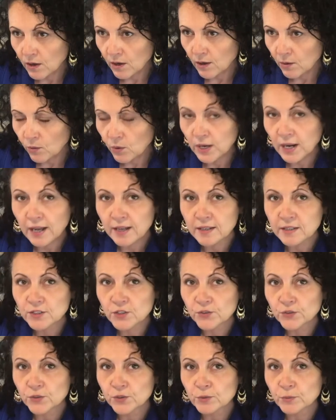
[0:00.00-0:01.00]
When I
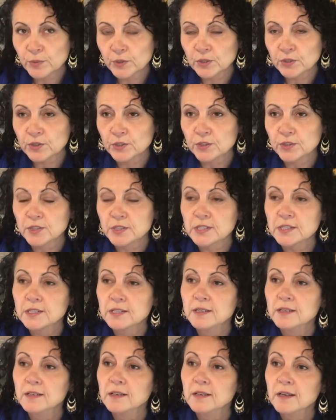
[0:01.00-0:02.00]
interviewed builders,
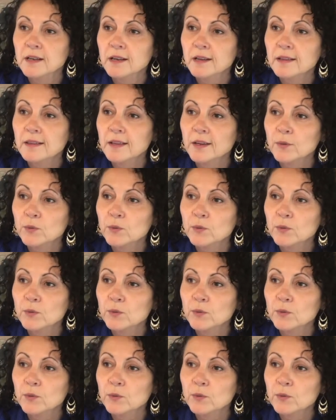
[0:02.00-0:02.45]
there